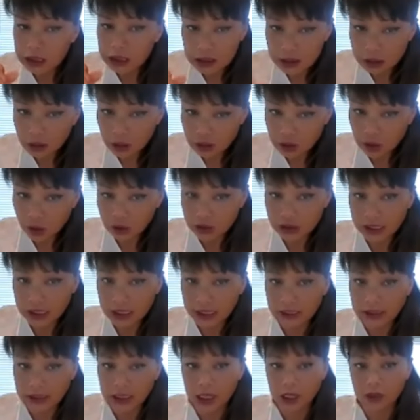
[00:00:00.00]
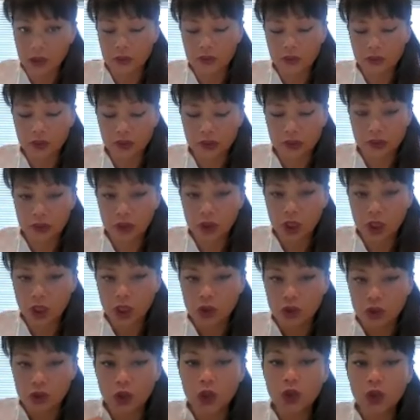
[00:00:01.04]
into your second house,
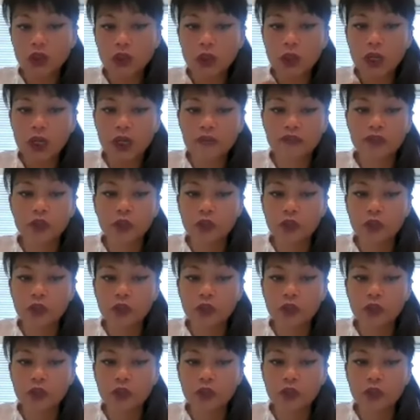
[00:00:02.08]
you also have